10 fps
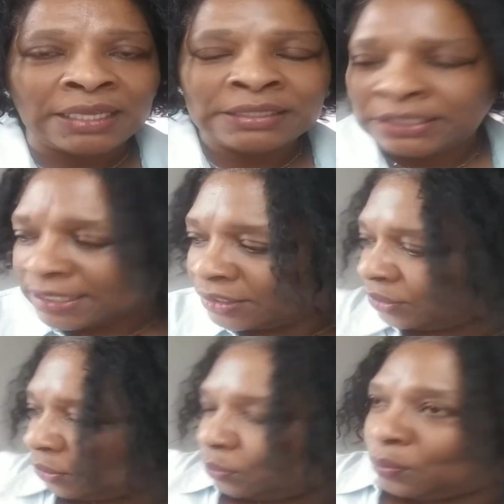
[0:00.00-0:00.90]

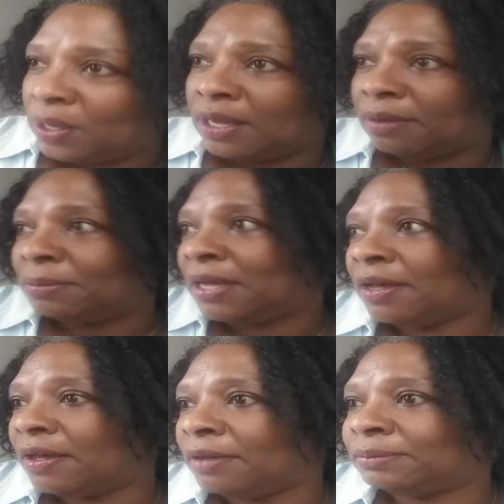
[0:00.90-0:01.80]
just to um,
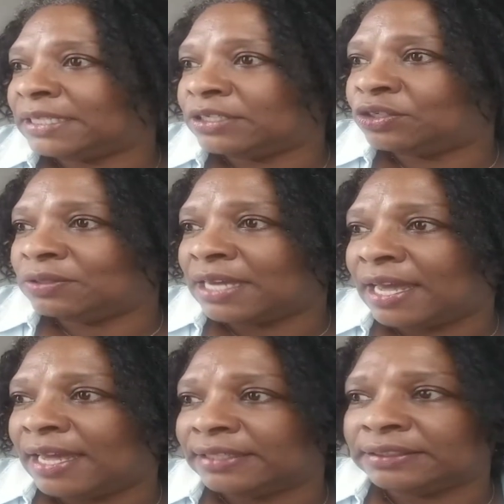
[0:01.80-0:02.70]
update you
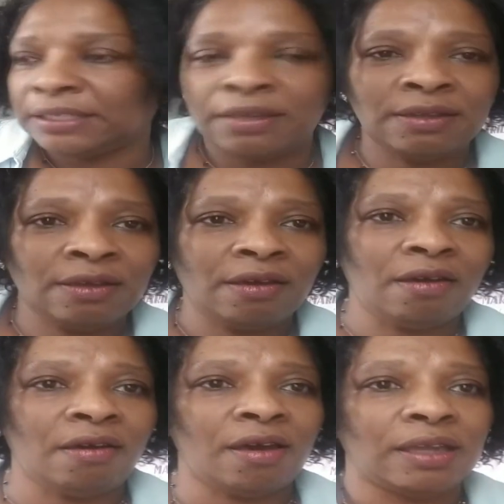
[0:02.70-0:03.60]
guys
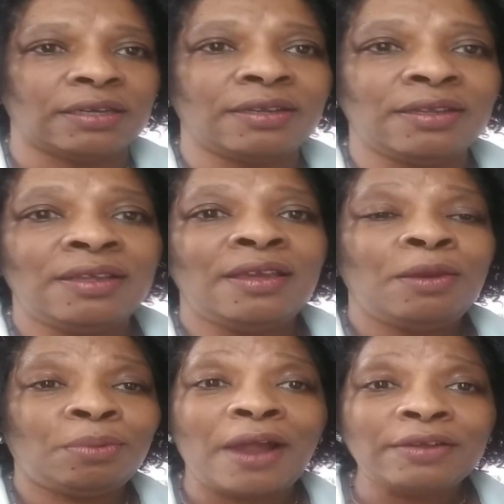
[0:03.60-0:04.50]
on
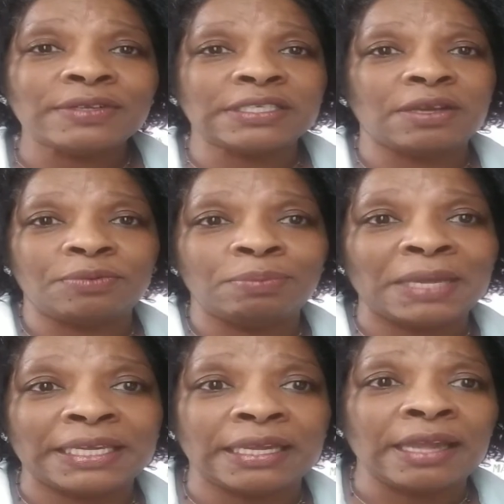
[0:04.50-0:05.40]
progress that we're
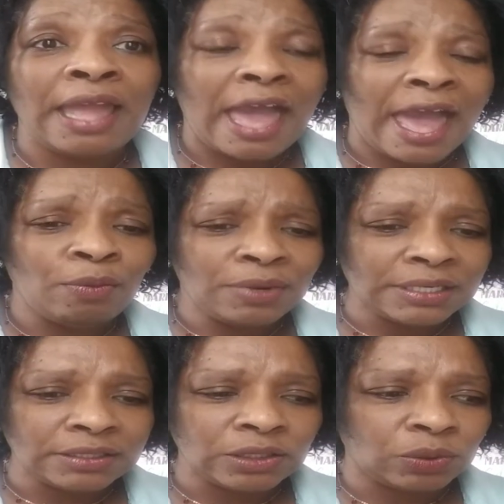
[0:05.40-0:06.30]
making. I went
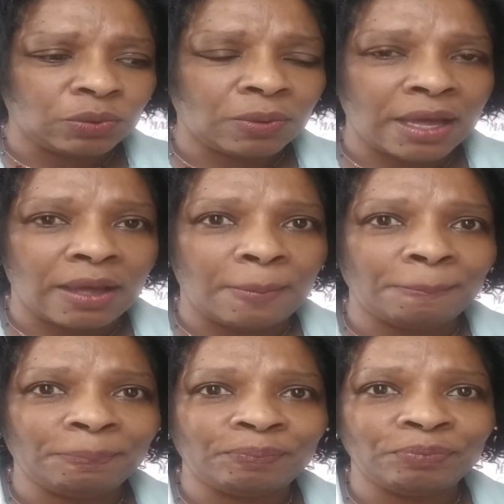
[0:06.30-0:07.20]
into um,
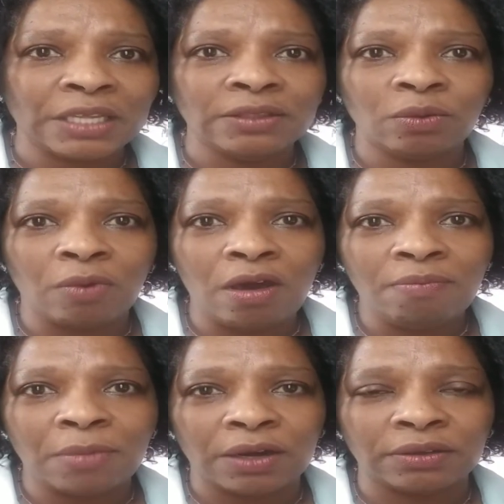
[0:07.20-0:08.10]
the
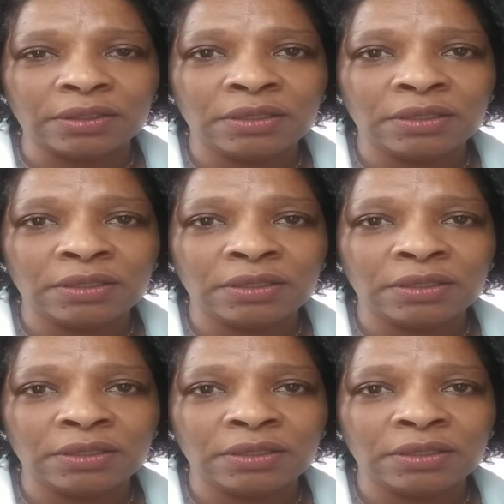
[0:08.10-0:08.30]
Walmart.